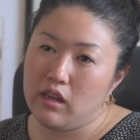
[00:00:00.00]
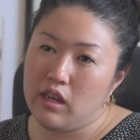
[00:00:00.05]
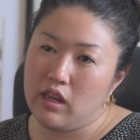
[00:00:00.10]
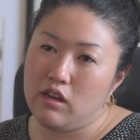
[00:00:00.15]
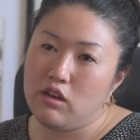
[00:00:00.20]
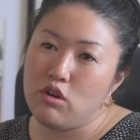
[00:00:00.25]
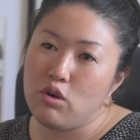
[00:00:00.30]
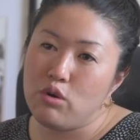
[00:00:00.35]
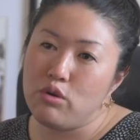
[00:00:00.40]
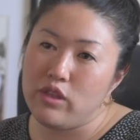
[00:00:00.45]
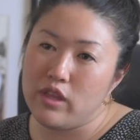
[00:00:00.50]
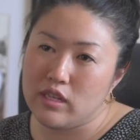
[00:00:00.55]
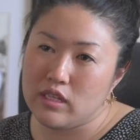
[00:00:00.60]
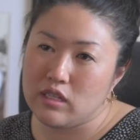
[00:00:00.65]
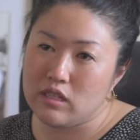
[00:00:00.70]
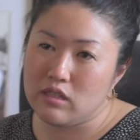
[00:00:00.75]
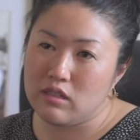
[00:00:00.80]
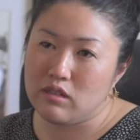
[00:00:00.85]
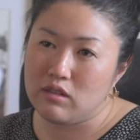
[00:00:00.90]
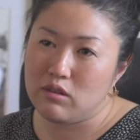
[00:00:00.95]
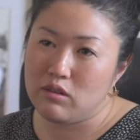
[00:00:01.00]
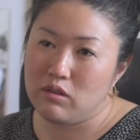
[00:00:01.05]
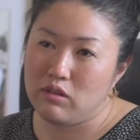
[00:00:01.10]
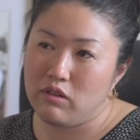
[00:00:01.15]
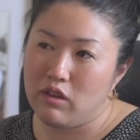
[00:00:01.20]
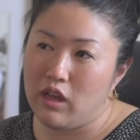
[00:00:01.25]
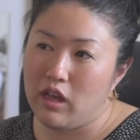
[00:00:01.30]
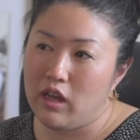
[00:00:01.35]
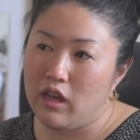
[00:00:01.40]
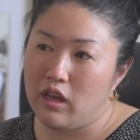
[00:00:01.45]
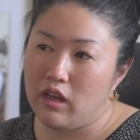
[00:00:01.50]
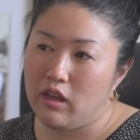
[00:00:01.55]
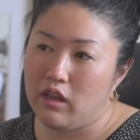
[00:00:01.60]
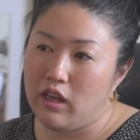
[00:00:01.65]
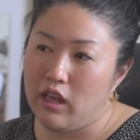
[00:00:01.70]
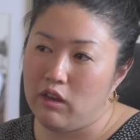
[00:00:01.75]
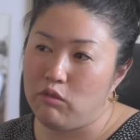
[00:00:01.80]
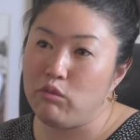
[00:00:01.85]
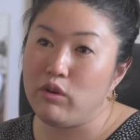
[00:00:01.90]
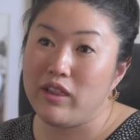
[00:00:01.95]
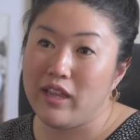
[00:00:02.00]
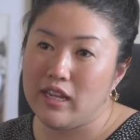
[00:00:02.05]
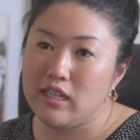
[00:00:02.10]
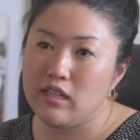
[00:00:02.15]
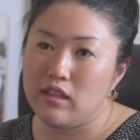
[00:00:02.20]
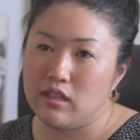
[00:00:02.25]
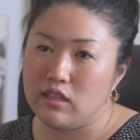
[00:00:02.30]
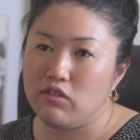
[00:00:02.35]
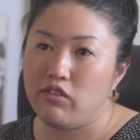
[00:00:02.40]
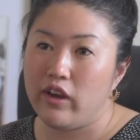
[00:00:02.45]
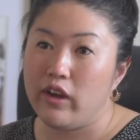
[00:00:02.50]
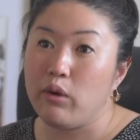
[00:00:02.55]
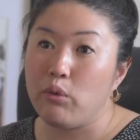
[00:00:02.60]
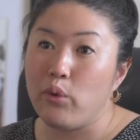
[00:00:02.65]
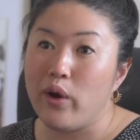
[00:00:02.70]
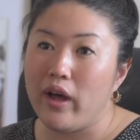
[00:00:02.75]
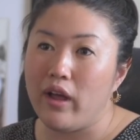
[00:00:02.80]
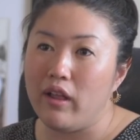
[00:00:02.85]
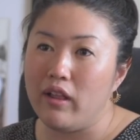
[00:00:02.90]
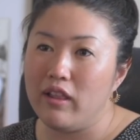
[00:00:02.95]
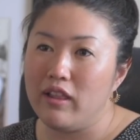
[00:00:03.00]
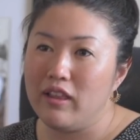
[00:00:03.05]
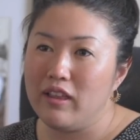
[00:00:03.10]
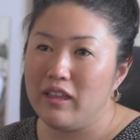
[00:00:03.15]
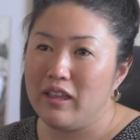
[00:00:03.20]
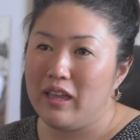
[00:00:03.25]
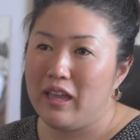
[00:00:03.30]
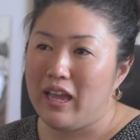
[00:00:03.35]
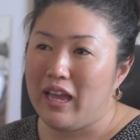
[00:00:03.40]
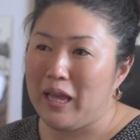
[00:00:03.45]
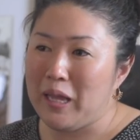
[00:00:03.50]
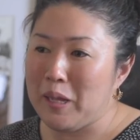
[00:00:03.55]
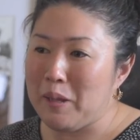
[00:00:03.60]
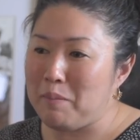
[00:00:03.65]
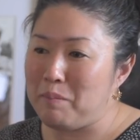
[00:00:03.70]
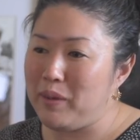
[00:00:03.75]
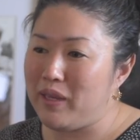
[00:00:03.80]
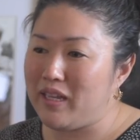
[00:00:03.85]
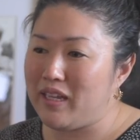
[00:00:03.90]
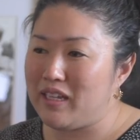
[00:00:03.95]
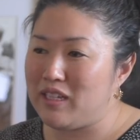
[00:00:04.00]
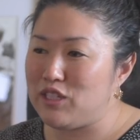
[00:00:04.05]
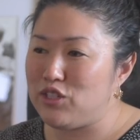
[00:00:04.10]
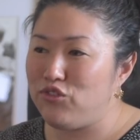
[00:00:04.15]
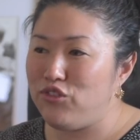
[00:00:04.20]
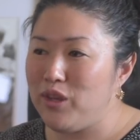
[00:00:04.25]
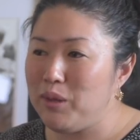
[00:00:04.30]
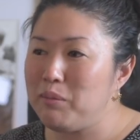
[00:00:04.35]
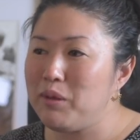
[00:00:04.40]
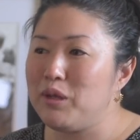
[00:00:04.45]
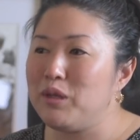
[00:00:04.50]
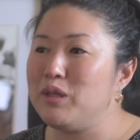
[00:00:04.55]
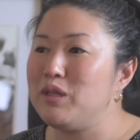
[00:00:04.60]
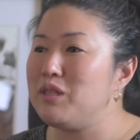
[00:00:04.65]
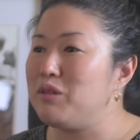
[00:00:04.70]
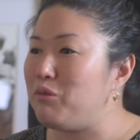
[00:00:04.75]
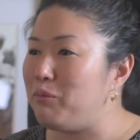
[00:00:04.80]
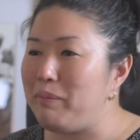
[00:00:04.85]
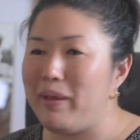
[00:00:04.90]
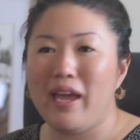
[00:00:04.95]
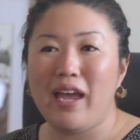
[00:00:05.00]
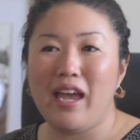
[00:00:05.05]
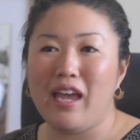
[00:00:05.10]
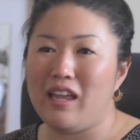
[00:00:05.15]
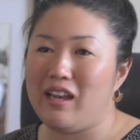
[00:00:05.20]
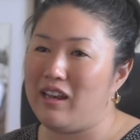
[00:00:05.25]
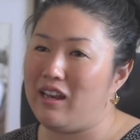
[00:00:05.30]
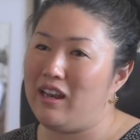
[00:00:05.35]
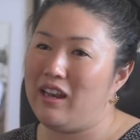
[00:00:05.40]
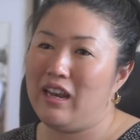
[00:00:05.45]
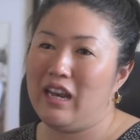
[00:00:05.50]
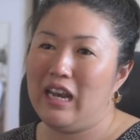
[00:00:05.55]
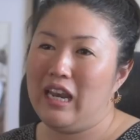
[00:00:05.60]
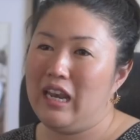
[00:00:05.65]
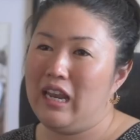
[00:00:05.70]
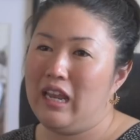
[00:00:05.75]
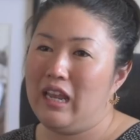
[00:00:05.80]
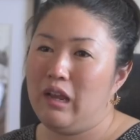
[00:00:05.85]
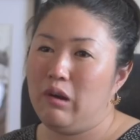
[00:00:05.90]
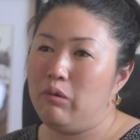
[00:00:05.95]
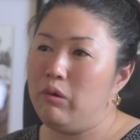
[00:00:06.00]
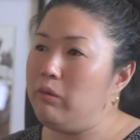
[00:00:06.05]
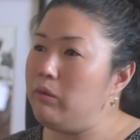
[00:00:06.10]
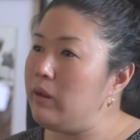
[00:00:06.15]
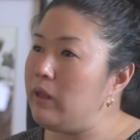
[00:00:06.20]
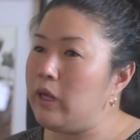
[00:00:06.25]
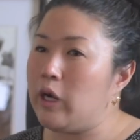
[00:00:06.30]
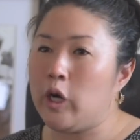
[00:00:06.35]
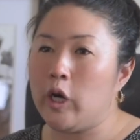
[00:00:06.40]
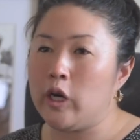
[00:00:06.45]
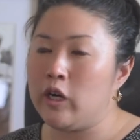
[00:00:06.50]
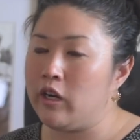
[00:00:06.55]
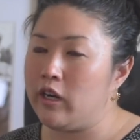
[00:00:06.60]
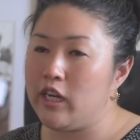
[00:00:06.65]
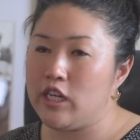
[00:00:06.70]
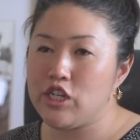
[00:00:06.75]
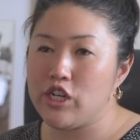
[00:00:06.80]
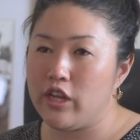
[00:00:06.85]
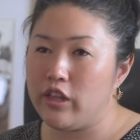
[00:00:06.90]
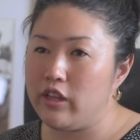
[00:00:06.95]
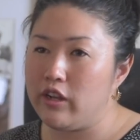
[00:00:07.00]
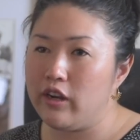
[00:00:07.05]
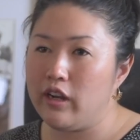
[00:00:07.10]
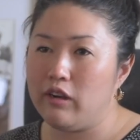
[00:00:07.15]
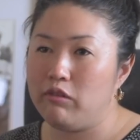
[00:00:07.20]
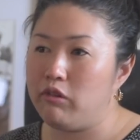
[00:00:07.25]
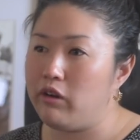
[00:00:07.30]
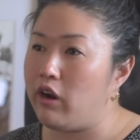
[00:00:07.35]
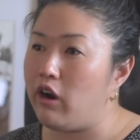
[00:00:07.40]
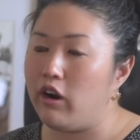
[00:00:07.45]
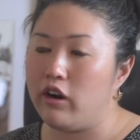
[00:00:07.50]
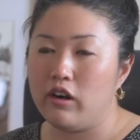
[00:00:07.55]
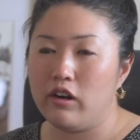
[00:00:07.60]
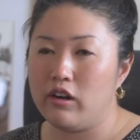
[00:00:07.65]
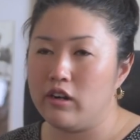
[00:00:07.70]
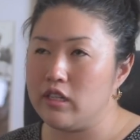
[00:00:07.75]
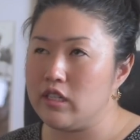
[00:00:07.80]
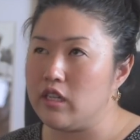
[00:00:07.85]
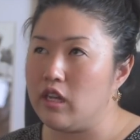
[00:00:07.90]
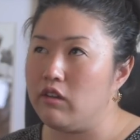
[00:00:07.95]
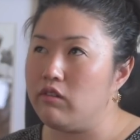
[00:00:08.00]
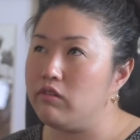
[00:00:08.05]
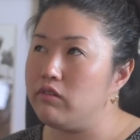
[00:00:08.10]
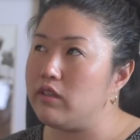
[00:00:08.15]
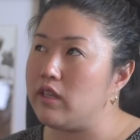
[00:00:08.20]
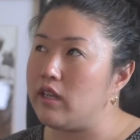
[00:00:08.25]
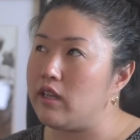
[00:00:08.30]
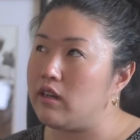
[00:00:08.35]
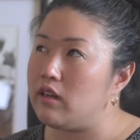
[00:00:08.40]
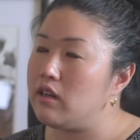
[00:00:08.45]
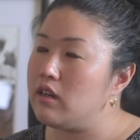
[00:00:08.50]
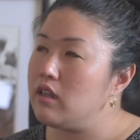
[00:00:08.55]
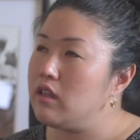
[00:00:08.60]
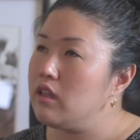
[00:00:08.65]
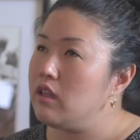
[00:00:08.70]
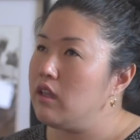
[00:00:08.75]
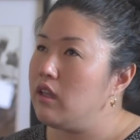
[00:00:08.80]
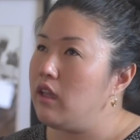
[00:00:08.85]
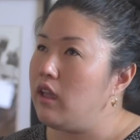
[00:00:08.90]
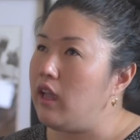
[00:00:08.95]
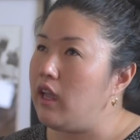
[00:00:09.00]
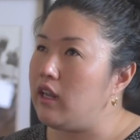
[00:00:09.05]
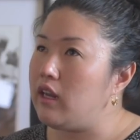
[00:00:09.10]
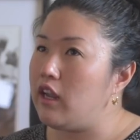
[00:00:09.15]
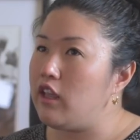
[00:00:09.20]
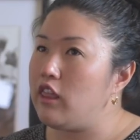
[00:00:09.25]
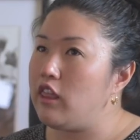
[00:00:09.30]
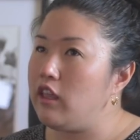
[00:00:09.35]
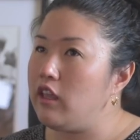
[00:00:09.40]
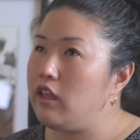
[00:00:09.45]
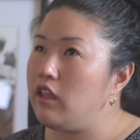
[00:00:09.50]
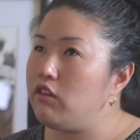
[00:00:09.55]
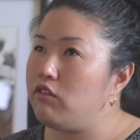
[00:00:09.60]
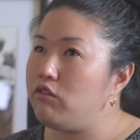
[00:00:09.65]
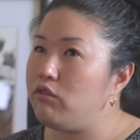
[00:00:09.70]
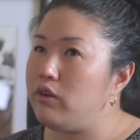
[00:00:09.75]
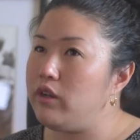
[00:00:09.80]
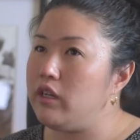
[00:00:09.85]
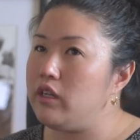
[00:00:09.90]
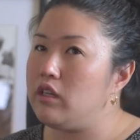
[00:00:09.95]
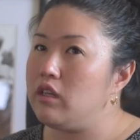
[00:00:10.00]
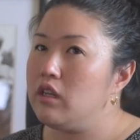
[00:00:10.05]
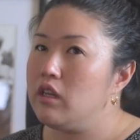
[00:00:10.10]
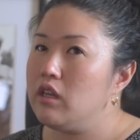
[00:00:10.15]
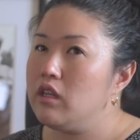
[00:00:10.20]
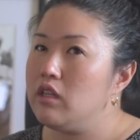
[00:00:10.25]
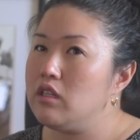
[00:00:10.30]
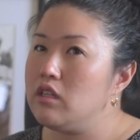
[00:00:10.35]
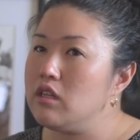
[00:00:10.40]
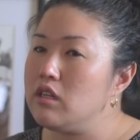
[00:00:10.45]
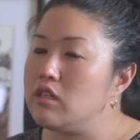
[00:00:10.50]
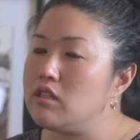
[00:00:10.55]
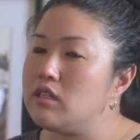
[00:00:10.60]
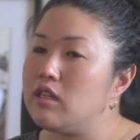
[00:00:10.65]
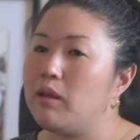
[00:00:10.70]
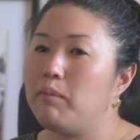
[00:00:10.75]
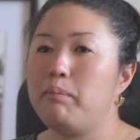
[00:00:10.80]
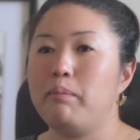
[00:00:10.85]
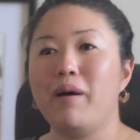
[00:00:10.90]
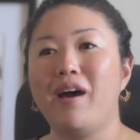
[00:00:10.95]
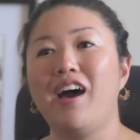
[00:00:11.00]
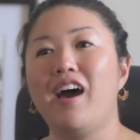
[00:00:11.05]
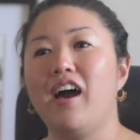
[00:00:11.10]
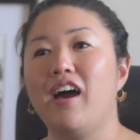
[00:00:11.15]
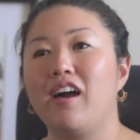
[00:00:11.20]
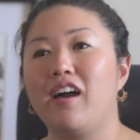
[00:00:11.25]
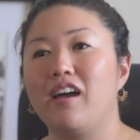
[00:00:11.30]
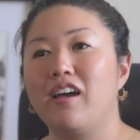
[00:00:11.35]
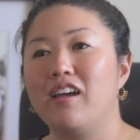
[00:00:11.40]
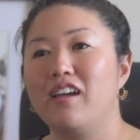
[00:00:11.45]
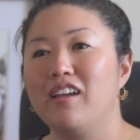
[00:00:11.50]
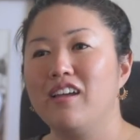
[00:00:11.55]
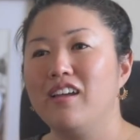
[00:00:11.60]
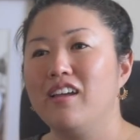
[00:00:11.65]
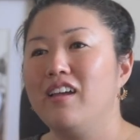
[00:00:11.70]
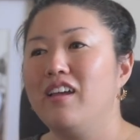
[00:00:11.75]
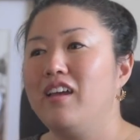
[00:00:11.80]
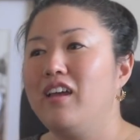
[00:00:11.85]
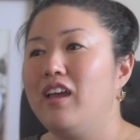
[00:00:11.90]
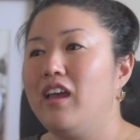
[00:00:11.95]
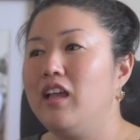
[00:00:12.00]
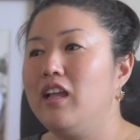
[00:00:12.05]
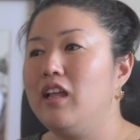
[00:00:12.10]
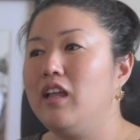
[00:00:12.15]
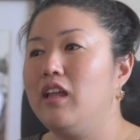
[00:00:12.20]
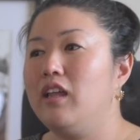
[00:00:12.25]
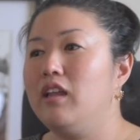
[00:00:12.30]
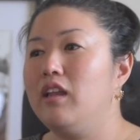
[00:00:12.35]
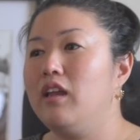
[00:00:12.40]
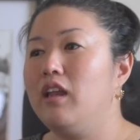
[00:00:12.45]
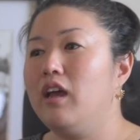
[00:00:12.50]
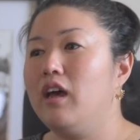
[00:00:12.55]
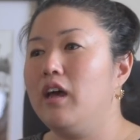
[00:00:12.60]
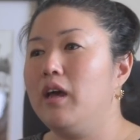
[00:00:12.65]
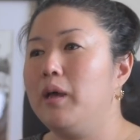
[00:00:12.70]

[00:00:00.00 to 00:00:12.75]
know this and relate to this very well, because females, man, we're really hard on each other and we're hard on ourselves. And I think if we took a step back and,